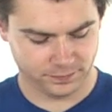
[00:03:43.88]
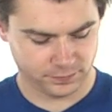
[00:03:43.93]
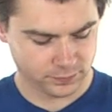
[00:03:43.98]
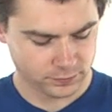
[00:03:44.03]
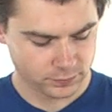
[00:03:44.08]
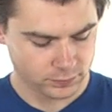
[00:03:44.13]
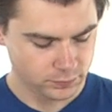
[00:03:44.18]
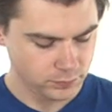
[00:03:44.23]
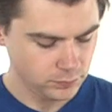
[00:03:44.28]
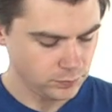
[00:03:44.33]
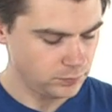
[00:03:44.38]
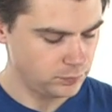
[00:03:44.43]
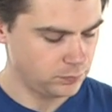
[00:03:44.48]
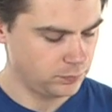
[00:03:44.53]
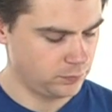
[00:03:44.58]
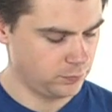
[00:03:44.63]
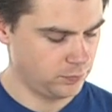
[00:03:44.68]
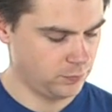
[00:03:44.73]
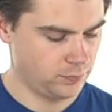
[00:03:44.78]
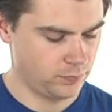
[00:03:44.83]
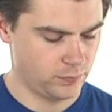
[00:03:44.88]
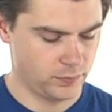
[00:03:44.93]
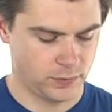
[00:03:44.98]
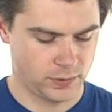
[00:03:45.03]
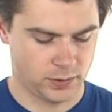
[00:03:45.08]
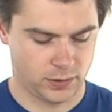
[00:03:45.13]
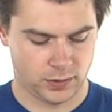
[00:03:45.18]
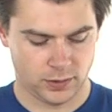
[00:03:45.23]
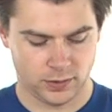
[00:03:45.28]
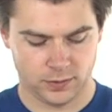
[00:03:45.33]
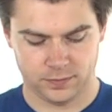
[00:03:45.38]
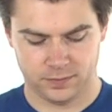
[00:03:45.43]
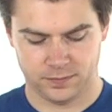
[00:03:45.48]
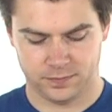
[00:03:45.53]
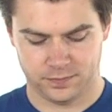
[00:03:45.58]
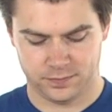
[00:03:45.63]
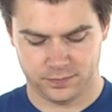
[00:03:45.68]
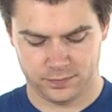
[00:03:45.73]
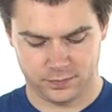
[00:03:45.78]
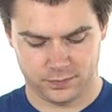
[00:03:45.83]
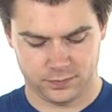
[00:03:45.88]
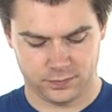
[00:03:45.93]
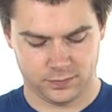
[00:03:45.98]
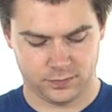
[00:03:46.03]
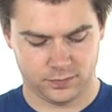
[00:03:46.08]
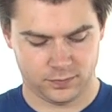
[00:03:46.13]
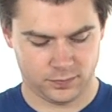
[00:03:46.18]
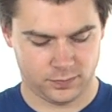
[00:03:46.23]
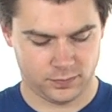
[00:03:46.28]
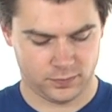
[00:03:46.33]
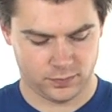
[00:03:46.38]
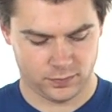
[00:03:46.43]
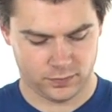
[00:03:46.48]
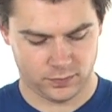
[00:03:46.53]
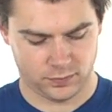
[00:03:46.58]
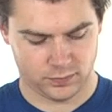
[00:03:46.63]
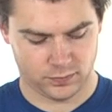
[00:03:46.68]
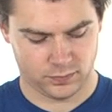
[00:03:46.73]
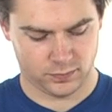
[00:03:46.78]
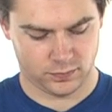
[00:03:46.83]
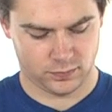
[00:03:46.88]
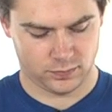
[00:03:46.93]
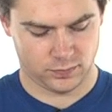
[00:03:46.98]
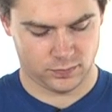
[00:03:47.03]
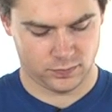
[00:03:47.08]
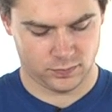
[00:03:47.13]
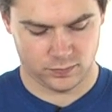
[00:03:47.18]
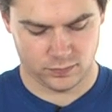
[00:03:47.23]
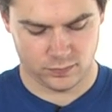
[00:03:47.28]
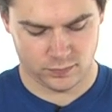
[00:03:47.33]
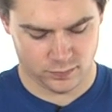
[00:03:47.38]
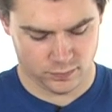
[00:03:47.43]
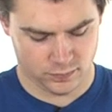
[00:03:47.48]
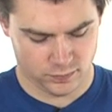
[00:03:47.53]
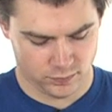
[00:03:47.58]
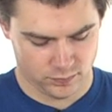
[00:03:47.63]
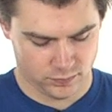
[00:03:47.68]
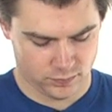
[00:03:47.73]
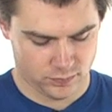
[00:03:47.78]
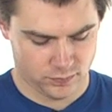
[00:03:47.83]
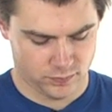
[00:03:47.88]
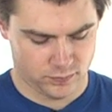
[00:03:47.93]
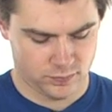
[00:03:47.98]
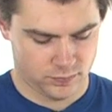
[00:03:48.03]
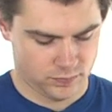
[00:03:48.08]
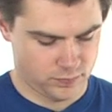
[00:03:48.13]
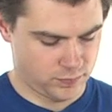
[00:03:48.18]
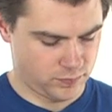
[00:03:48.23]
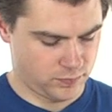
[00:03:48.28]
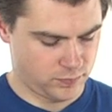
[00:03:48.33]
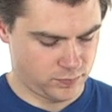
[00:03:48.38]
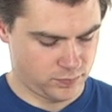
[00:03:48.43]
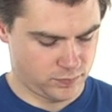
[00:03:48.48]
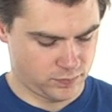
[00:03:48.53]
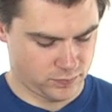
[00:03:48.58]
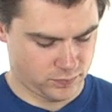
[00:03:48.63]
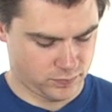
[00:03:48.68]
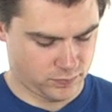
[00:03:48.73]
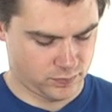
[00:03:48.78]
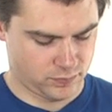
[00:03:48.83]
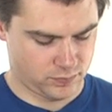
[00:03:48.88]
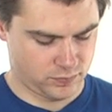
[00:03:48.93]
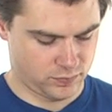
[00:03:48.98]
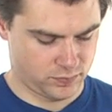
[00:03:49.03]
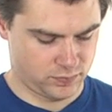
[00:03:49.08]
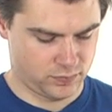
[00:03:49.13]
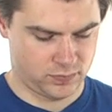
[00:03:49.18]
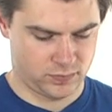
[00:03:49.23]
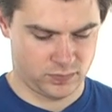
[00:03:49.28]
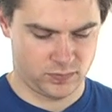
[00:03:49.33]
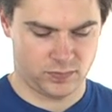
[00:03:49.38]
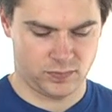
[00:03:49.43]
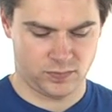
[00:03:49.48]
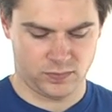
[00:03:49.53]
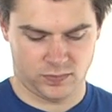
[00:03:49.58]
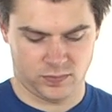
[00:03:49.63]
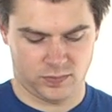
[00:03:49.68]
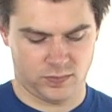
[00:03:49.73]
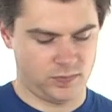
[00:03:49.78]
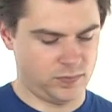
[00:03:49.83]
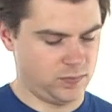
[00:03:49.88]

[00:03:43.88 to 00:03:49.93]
(silence)